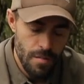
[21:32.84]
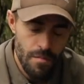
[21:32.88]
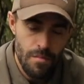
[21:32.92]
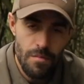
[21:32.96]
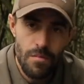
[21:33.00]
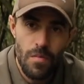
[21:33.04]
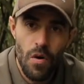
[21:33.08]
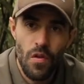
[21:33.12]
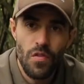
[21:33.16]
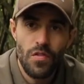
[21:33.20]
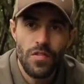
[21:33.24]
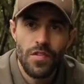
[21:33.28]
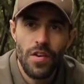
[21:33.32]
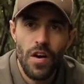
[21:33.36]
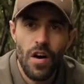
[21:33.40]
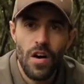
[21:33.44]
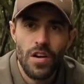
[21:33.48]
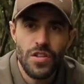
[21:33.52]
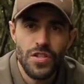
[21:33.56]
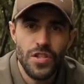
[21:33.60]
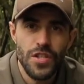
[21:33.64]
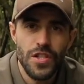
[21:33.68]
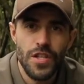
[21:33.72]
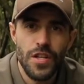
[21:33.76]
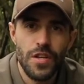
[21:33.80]

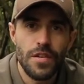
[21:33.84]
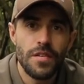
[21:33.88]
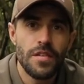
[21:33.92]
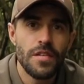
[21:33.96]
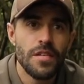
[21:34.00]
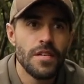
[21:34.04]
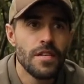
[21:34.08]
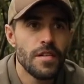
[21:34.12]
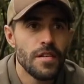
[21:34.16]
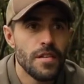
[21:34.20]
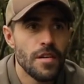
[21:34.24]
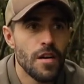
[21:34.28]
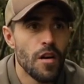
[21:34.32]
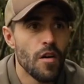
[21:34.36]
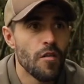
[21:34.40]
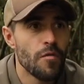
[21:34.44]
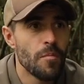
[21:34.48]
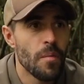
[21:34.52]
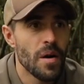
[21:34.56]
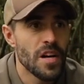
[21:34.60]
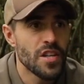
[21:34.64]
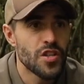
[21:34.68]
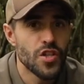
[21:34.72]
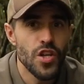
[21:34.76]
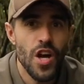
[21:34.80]
montage soon of
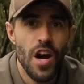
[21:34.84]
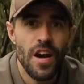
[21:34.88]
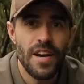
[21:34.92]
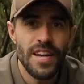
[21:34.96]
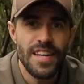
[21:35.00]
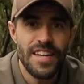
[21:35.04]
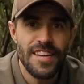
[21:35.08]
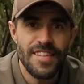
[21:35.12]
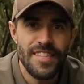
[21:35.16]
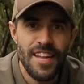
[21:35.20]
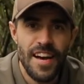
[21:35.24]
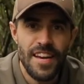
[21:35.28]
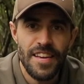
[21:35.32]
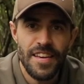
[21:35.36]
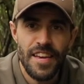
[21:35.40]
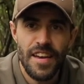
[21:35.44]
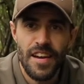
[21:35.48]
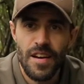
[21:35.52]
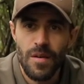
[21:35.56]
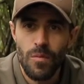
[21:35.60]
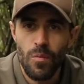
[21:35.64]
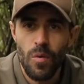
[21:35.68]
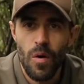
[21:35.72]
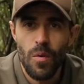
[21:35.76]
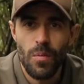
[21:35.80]
my journey in that
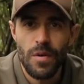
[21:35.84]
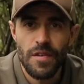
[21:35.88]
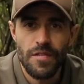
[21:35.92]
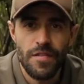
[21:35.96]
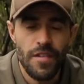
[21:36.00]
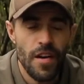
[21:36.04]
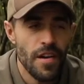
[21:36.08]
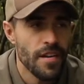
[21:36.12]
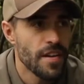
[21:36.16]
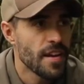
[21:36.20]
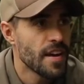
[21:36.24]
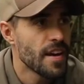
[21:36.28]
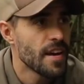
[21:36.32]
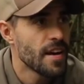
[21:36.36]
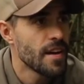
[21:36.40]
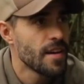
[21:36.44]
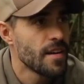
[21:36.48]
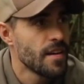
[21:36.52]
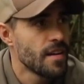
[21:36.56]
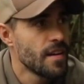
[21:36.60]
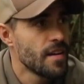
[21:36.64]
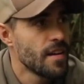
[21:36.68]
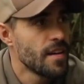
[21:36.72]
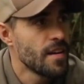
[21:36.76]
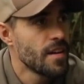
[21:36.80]
year and what we've done here
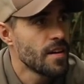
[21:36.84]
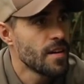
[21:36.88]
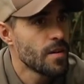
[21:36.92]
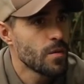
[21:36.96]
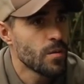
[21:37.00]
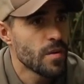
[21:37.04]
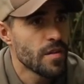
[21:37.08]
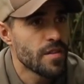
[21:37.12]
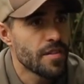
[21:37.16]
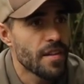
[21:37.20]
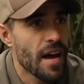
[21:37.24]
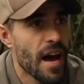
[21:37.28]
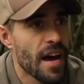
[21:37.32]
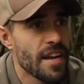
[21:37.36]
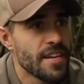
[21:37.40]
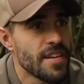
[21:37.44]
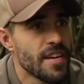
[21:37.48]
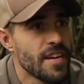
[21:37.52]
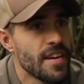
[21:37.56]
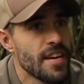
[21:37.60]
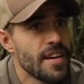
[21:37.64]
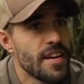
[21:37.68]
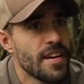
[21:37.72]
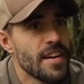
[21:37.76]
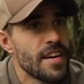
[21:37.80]
with Dad.
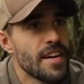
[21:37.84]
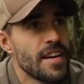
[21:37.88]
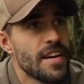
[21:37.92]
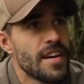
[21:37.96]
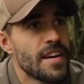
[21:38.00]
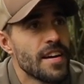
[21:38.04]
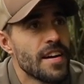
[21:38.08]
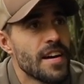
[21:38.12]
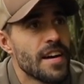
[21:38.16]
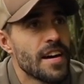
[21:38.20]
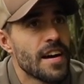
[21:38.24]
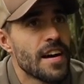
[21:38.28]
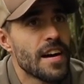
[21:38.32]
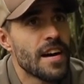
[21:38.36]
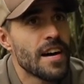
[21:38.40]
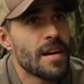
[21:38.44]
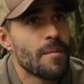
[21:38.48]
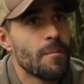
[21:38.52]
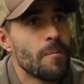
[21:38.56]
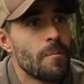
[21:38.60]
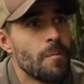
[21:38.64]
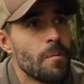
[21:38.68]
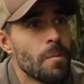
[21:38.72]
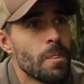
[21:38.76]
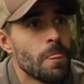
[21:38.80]

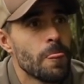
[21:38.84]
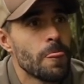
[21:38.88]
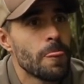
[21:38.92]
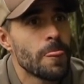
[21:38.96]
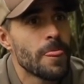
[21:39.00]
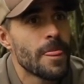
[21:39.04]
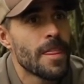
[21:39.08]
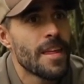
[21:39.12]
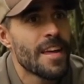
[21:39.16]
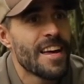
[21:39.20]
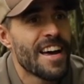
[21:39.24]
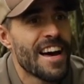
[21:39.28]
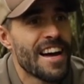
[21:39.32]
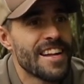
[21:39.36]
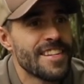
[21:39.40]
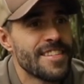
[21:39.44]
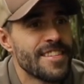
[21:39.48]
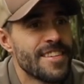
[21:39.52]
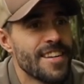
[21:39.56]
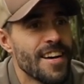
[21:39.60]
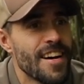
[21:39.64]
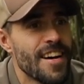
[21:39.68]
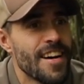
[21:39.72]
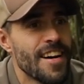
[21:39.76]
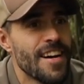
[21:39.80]
Um,
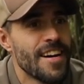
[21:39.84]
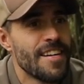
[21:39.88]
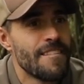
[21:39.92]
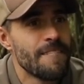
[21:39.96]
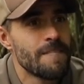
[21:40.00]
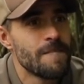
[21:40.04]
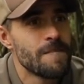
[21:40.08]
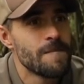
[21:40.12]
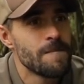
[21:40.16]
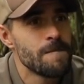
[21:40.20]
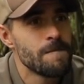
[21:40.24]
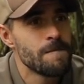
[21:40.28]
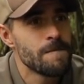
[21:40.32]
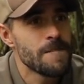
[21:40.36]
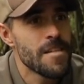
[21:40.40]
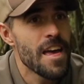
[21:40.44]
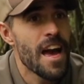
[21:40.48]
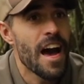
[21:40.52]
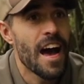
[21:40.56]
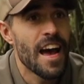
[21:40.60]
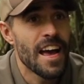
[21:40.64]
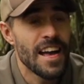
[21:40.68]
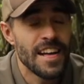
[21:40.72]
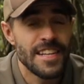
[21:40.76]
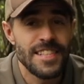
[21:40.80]
and uh,
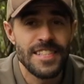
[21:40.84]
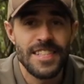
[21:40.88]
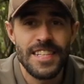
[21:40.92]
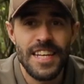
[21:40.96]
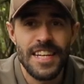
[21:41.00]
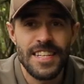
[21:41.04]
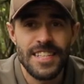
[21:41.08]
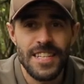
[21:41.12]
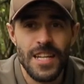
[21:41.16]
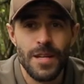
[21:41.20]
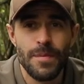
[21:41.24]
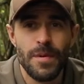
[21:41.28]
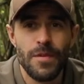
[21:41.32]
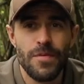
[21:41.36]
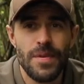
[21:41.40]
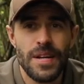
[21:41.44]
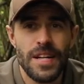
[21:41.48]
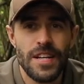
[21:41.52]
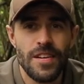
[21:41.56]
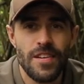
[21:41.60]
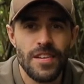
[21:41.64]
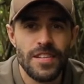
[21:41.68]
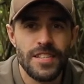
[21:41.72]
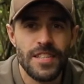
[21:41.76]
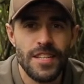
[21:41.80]
yeah, it's it's going to be really
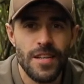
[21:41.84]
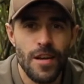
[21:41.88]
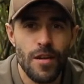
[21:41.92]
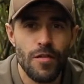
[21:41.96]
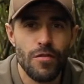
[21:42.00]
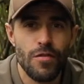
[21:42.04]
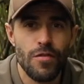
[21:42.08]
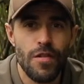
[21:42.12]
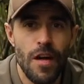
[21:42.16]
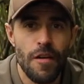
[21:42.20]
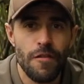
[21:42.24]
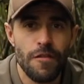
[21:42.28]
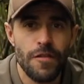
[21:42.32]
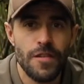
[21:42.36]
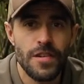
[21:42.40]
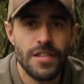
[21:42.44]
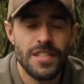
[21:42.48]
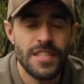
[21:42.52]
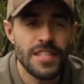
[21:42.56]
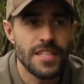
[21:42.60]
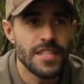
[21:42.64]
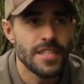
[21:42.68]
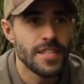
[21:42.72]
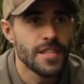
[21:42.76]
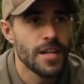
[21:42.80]
nice to go through that
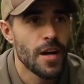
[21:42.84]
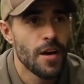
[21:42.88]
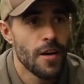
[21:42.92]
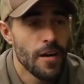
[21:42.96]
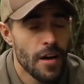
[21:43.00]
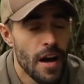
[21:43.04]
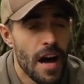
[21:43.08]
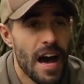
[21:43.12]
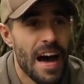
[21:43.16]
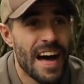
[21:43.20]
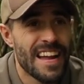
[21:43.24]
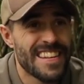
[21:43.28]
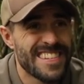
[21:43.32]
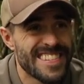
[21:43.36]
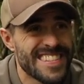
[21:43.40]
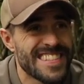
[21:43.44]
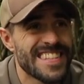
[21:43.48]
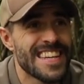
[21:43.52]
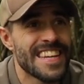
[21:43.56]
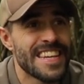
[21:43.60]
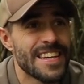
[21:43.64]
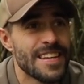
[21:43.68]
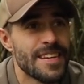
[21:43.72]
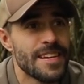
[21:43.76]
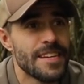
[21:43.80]
footage and
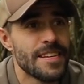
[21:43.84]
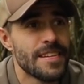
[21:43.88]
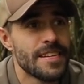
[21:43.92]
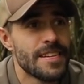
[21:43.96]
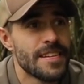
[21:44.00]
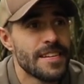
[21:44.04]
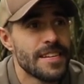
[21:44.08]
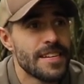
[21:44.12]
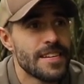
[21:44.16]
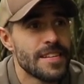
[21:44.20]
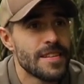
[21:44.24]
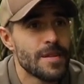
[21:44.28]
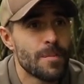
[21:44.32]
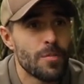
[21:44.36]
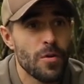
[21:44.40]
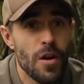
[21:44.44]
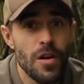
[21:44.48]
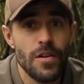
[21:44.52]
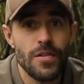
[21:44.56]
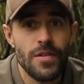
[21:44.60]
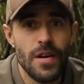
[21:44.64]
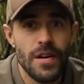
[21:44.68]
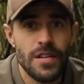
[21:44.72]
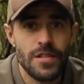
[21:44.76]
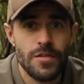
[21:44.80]
see the
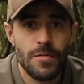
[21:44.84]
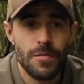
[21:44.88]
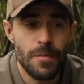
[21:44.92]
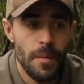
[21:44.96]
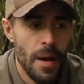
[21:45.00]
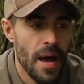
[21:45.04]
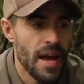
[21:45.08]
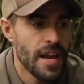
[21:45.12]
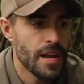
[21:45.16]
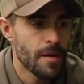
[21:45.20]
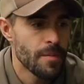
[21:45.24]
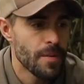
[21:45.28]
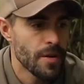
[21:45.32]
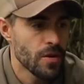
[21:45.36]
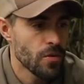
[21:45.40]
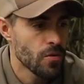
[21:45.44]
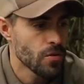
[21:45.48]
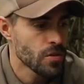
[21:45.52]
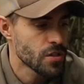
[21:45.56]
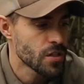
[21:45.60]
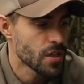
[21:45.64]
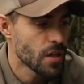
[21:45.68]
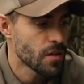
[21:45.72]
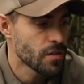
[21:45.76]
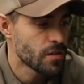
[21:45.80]
progress made, but
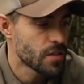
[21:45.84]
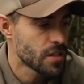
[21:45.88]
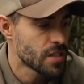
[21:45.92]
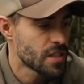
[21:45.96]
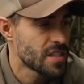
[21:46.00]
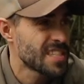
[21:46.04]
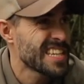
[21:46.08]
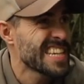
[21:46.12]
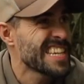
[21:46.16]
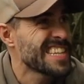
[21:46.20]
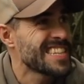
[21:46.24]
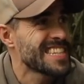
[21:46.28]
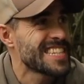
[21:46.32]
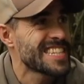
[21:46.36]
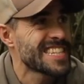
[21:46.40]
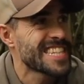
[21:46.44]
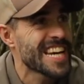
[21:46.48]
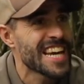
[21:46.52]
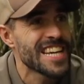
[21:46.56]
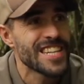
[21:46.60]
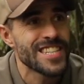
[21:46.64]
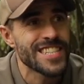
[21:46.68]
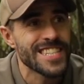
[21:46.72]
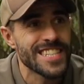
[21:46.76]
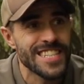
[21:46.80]
also to see the
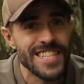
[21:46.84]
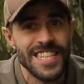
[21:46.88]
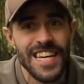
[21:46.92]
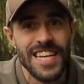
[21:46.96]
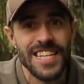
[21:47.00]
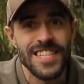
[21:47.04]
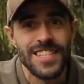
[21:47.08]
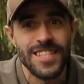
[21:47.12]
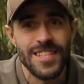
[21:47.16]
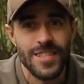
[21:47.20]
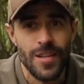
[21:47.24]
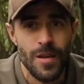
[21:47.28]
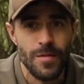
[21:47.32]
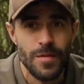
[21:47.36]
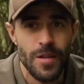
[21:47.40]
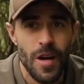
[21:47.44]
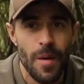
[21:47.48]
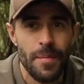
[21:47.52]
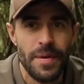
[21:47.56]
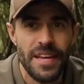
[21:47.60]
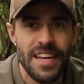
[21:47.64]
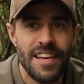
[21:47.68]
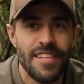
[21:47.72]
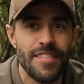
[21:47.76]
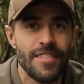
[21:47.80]
changing seasons. I'm
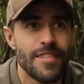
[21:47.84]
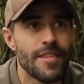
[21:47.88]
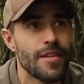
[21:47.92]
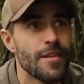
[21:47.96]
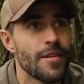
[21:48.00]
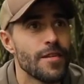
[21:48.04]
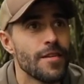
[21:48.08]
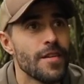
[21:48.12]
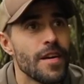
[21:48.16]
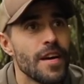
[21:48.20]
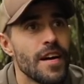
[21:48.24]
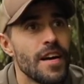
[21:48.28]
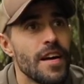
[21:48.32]
coming into